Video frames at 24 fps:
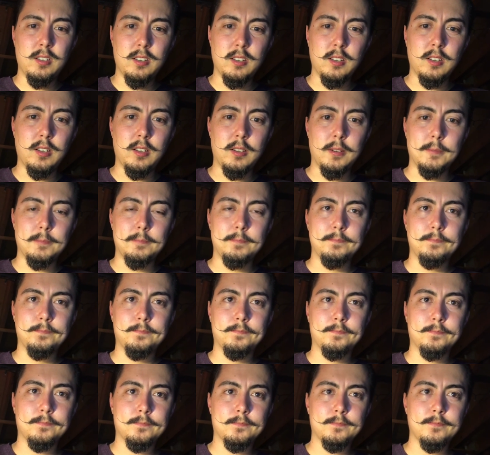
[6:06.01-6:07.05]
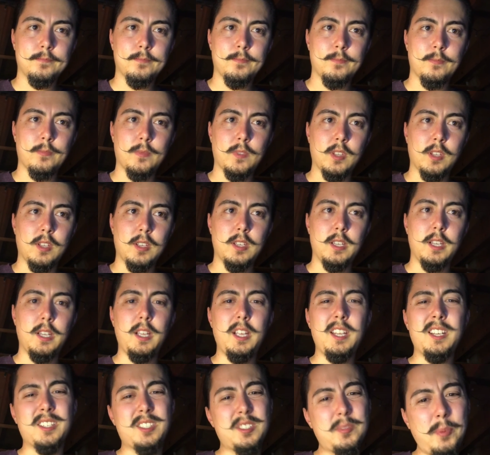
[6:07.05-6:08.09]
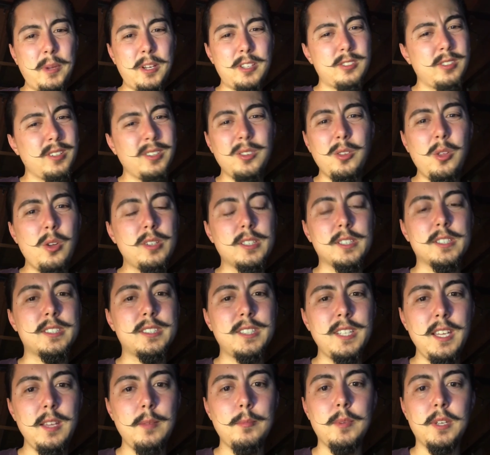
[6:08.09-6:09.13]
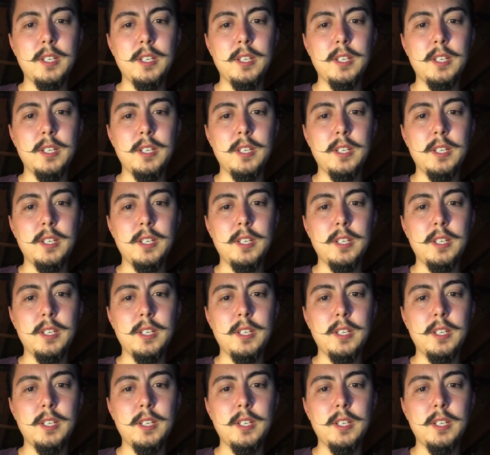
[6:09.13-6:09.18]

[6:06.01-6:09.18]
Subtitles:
and especially along a seam,